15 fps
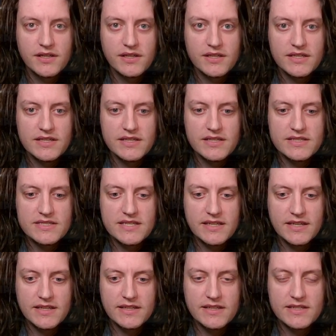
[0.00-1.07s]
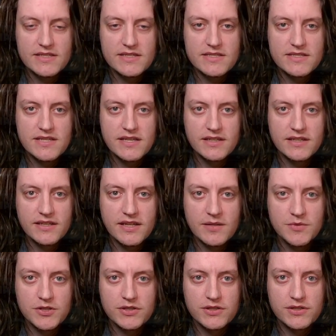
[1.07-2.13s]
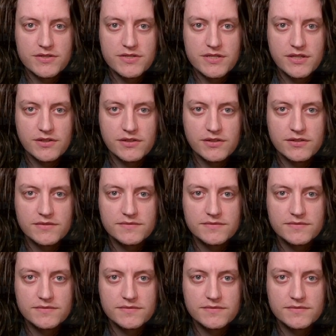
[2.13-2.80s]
He is hitting his endgame cards here.